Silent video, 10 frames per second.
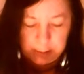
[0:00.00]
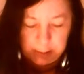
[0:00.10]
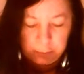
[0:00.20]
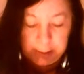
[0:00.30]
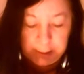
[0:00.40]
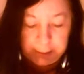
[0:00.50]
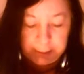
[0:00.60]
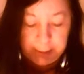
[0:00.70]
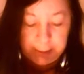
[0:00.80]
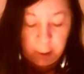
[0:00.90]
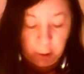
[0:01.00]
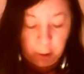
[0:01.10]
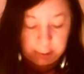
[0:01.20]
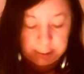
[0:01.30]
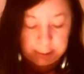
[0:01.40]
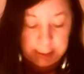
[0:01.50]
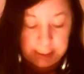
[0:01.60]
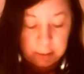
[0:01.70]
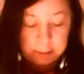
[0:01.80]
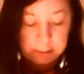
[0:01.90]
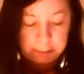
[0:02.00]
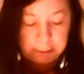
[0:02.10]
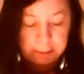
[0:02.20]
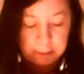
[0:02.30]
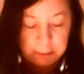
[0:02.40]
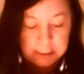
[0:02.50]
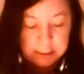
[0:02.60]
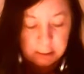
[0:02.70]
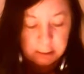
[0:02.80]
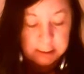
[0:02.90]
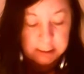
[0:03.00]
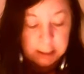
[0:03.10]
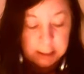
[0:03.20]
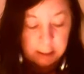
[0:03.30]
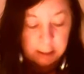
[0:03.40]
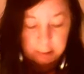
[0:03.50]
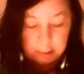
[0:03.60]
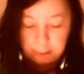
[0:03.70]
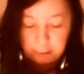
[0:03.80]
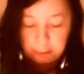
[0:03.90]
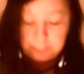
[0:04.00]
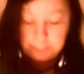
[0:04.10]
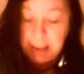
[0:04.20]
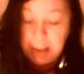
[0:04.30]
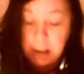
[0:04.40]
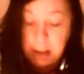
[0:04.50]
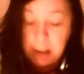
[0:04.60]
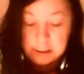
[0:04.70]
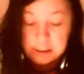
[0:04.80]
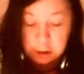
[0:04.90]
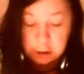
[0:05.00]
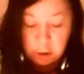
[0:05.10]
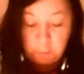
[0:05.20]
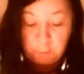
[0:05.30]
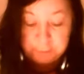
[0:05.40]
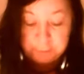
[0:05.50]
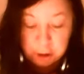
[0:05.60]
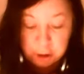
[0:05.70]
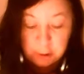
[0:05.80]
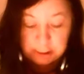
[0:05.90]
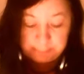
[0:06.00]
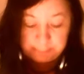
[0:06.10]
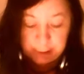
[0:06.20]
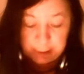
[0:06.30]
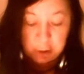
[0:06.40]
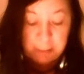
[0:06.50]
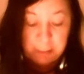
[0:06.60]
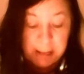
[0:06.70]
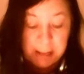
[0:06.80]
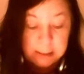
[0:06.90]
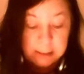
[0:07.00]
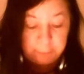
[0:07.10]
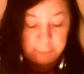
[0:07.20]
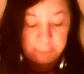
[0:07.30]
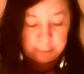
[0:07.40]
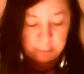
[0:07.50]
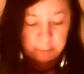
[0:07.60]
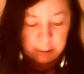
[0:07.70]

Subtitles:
When I then heard the announcement by Transcontinental about the acoustic show of Pichote to be held in the afternoon,